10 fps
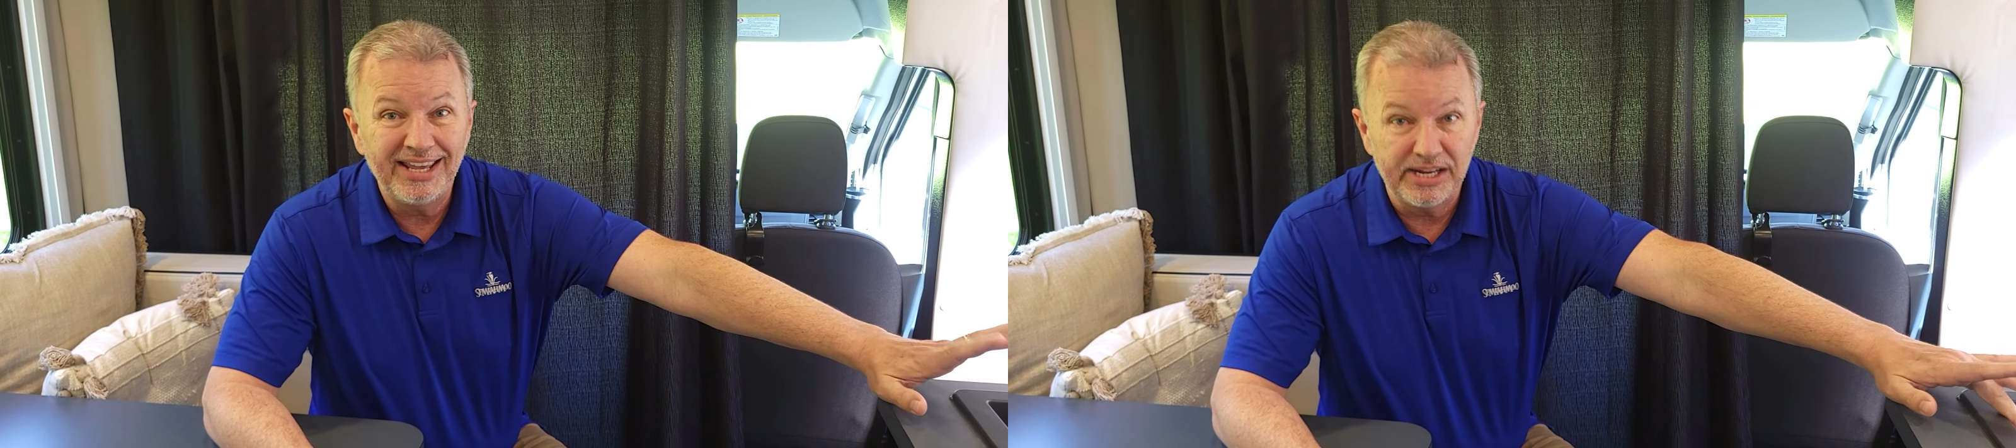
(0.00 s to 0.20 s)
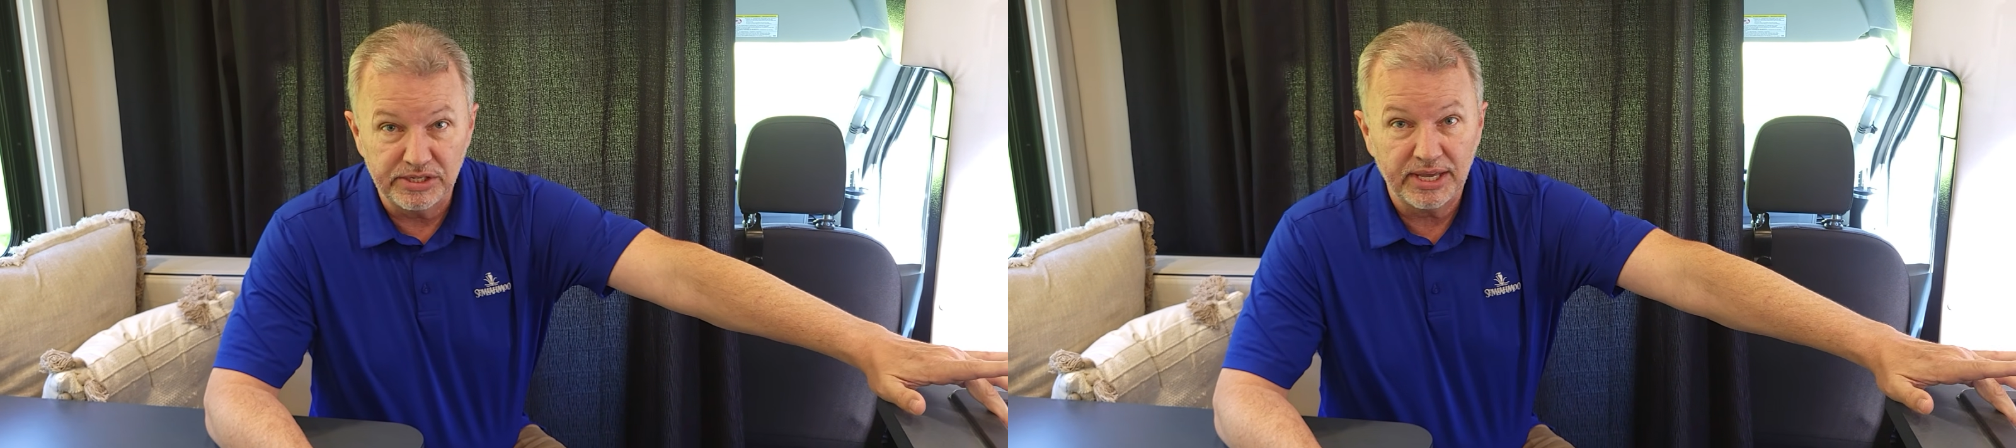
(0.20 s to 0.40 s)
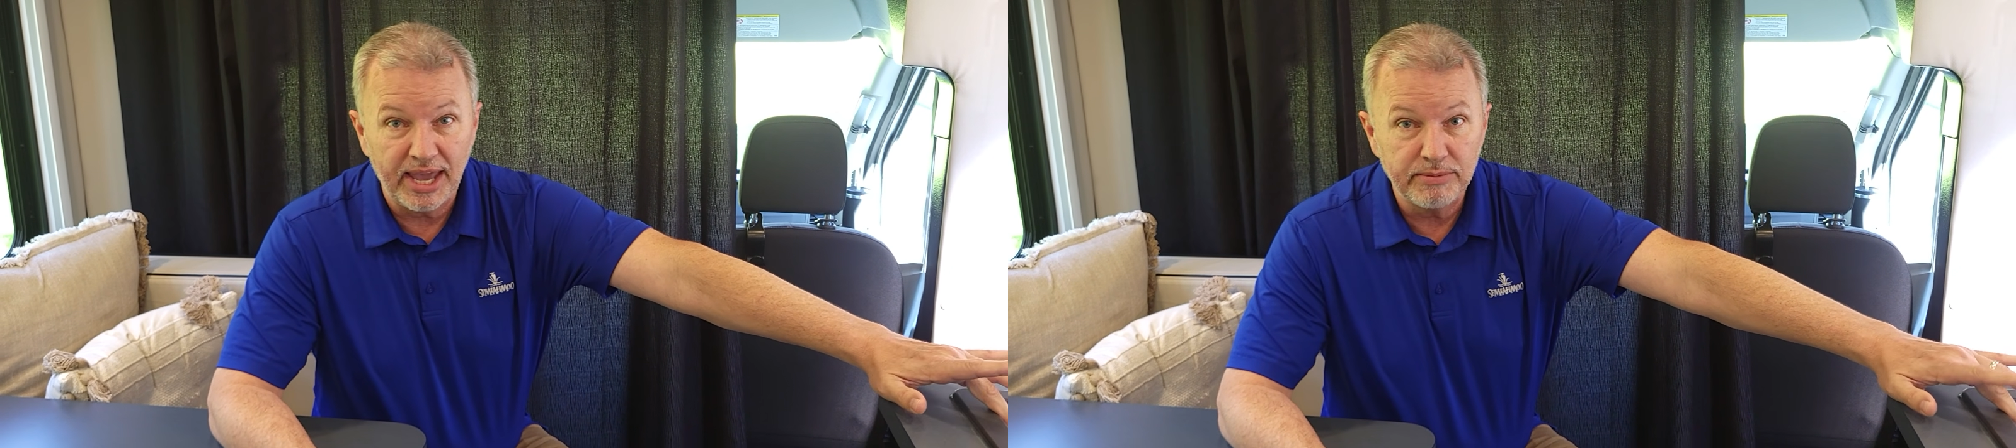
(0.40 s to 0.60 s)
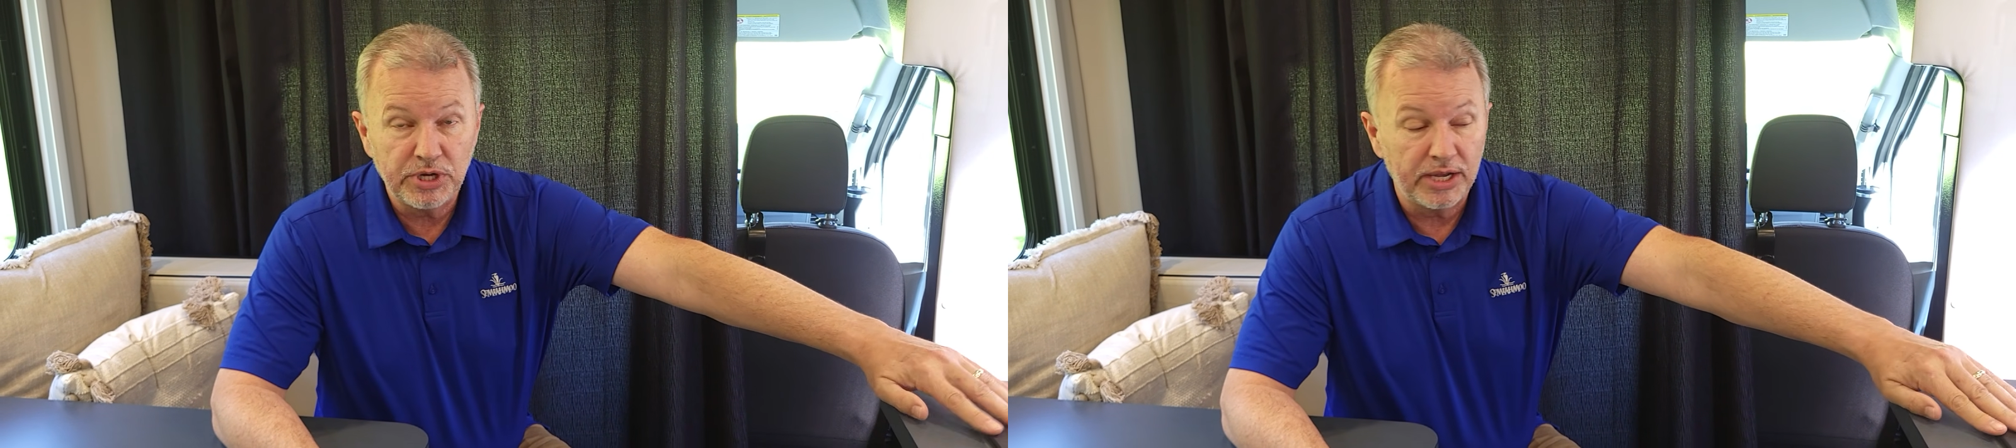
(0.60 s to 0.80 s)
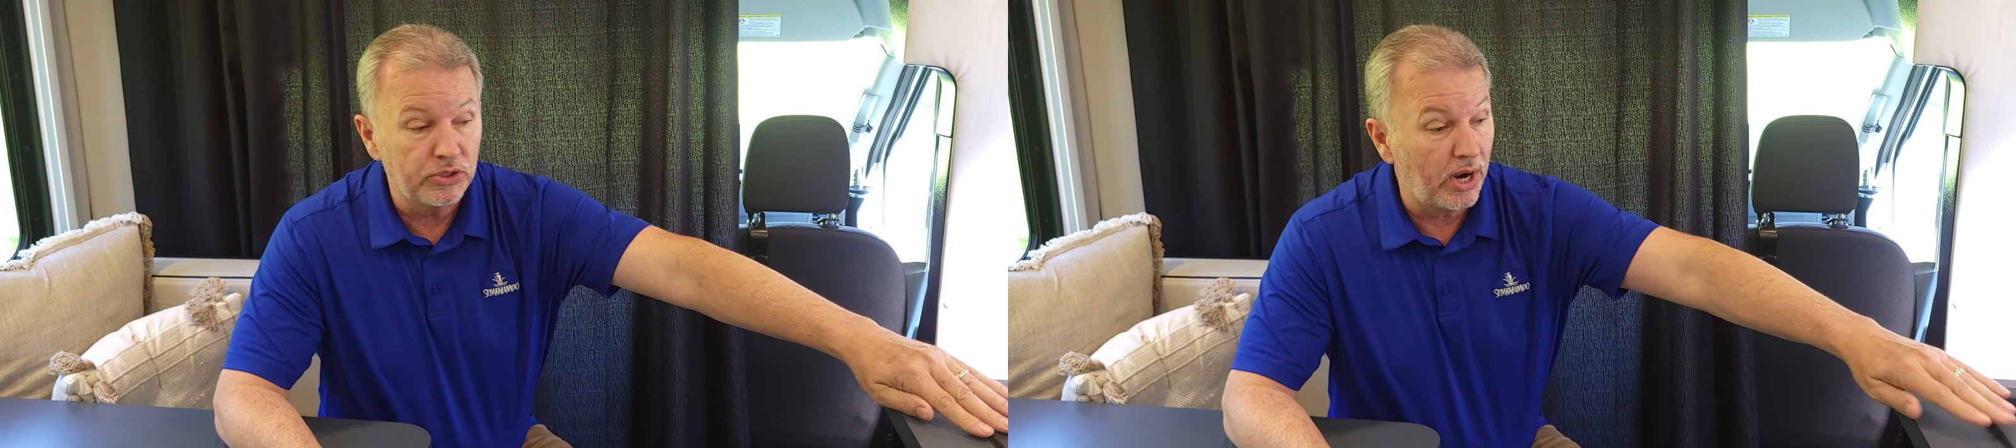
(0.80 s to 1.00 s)
it is a game
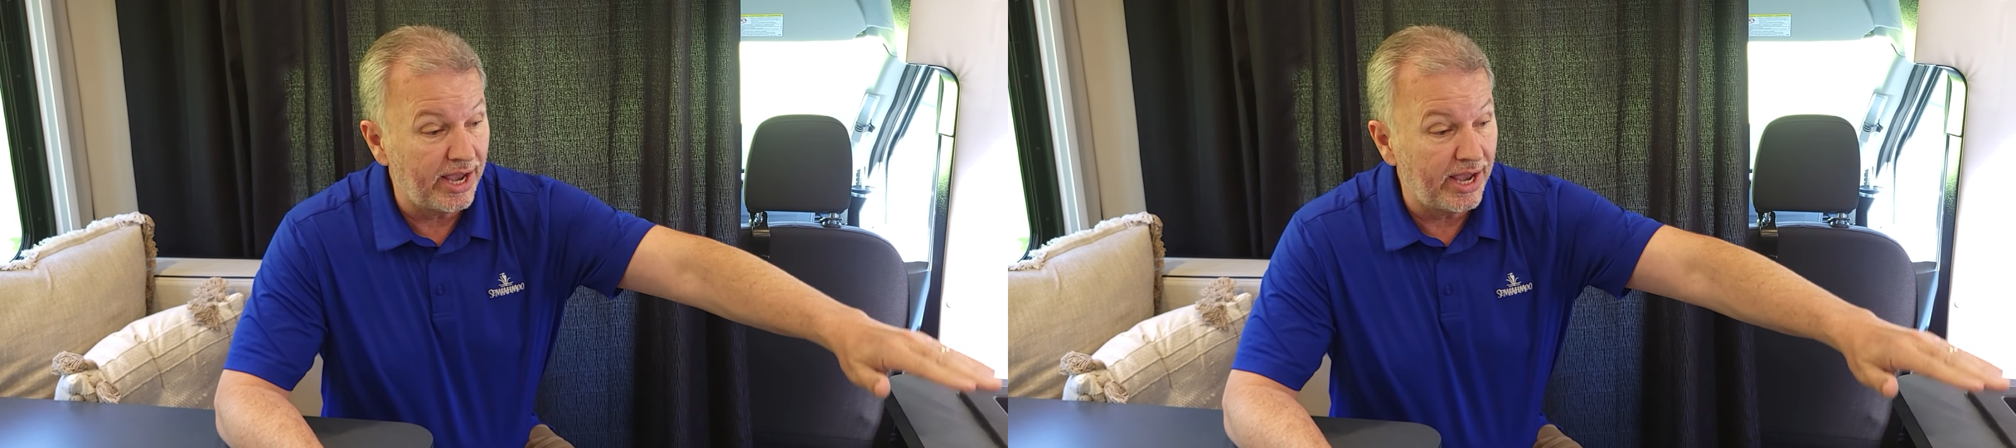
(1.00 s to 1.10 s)
changer.